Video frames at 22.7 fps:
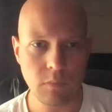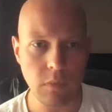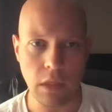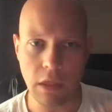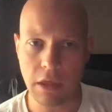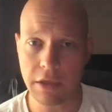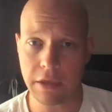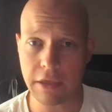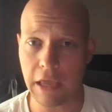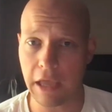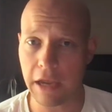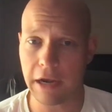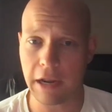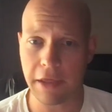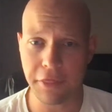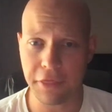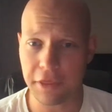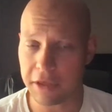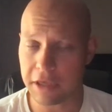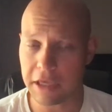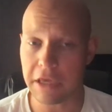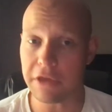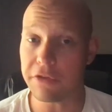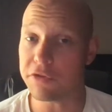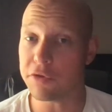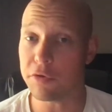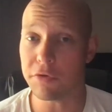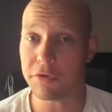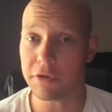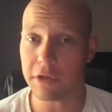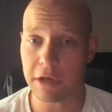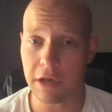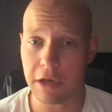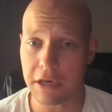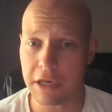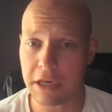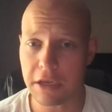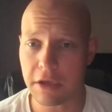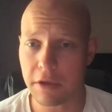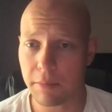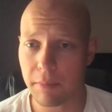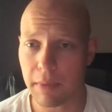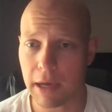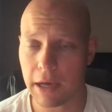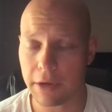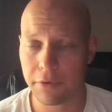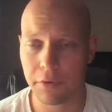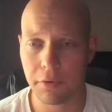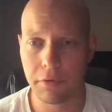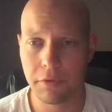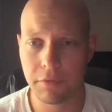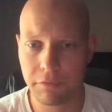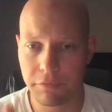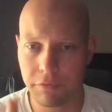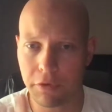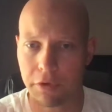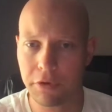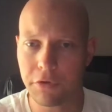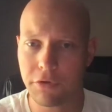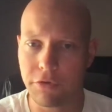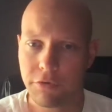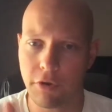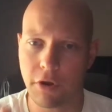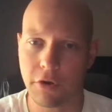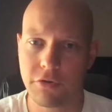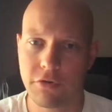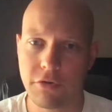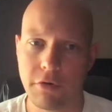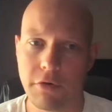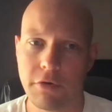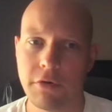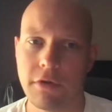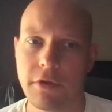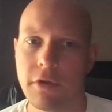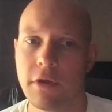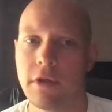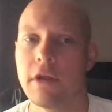Again, I think he's using an Eagan model, very structured,